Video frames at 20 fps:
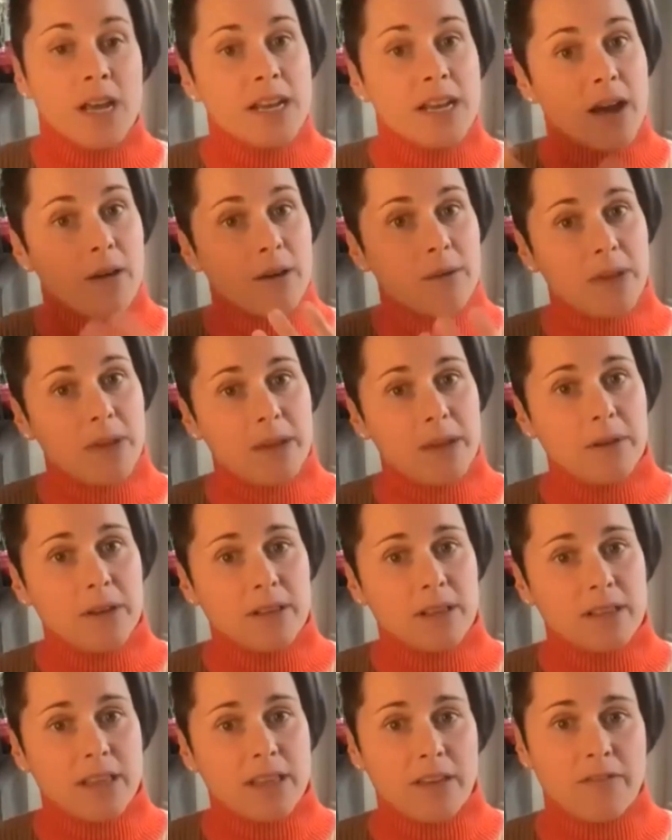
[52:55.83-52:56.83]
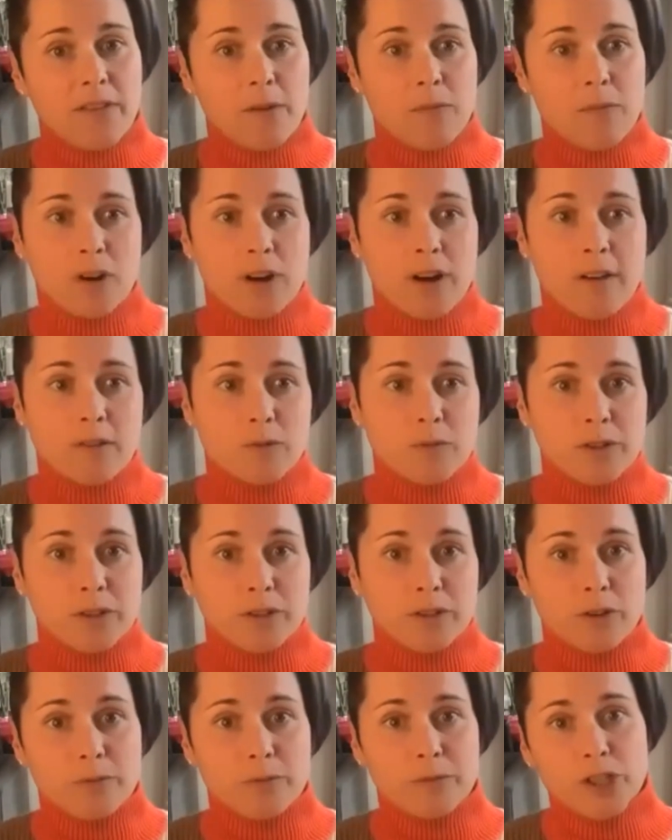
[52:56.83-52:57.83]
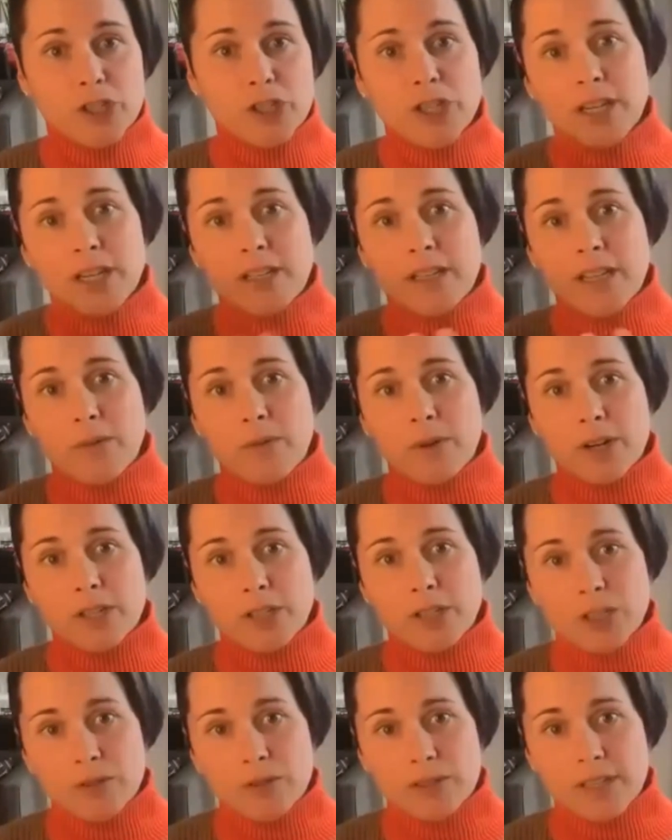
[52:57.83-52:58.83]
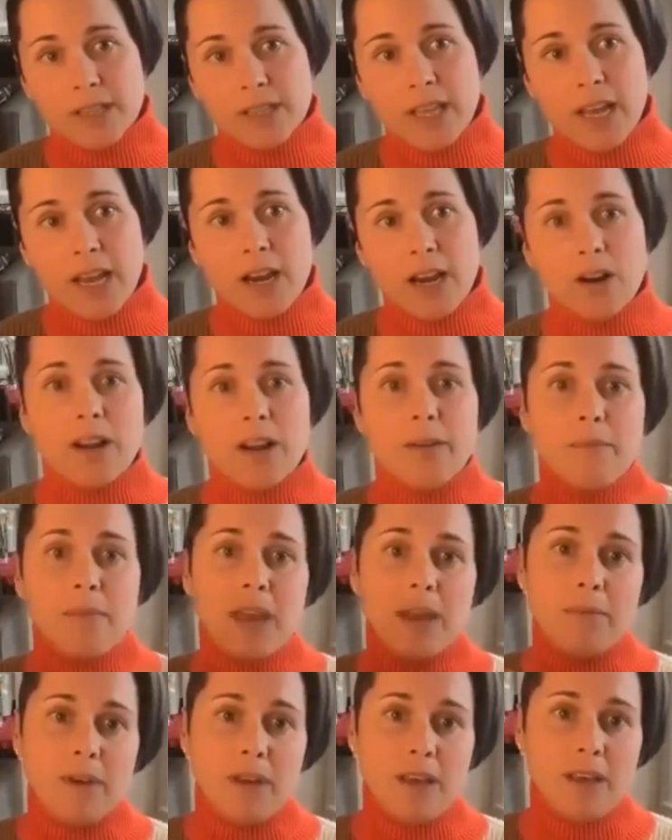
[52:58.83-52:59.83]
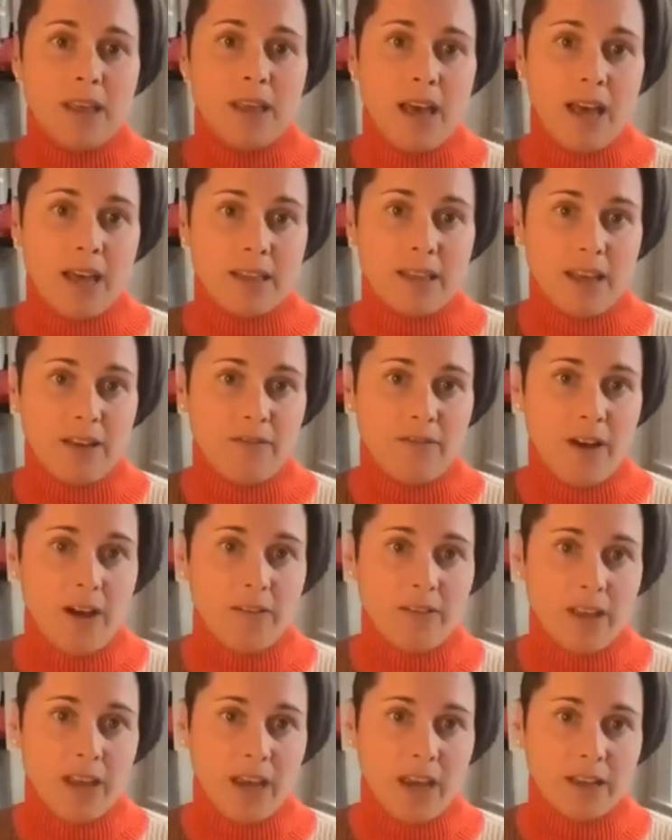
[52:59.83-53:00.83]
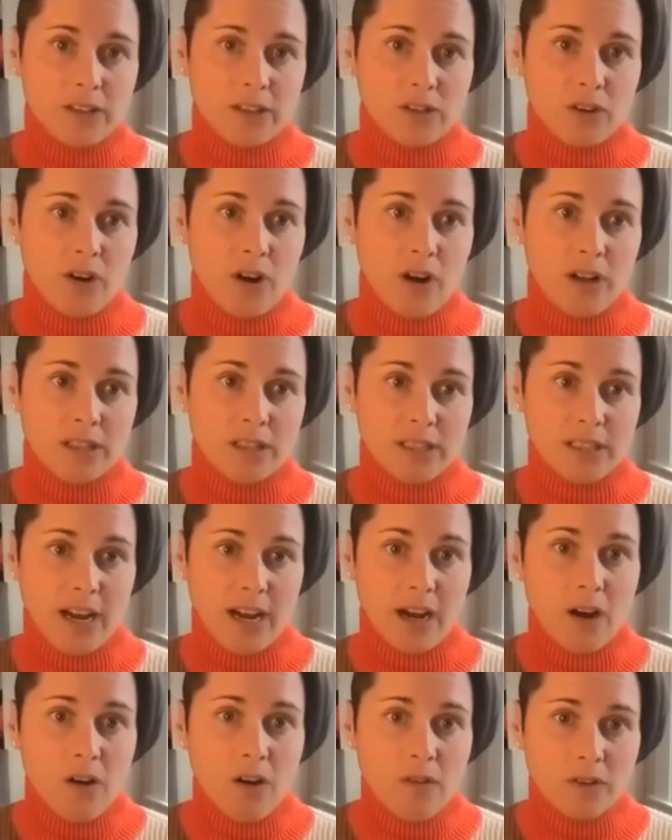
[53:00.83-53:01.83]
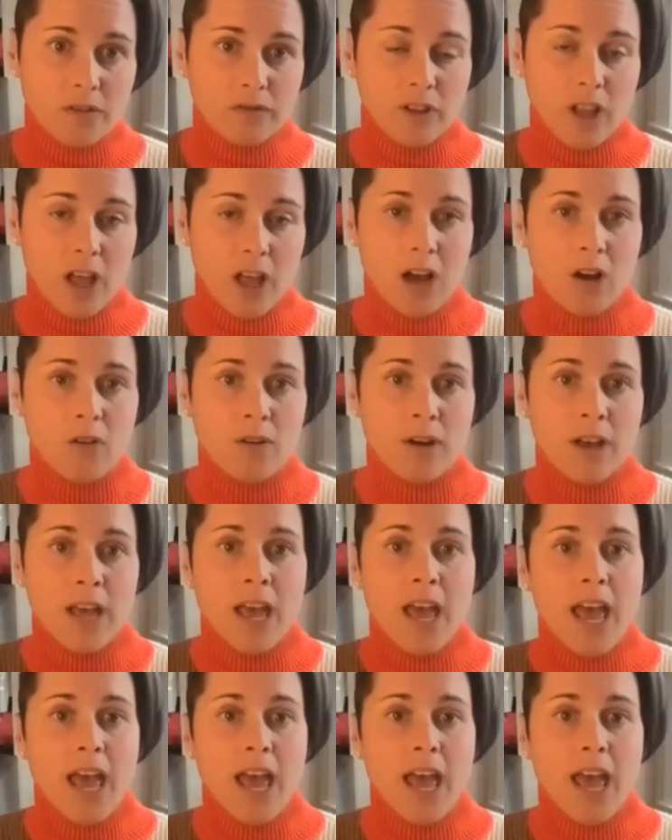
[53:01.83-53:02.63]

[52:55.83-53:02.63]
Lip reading: Now, it may be that they felt more comfortable in their own machine and they wanted to use it there. It may be that they found the answer on Stack Overflow.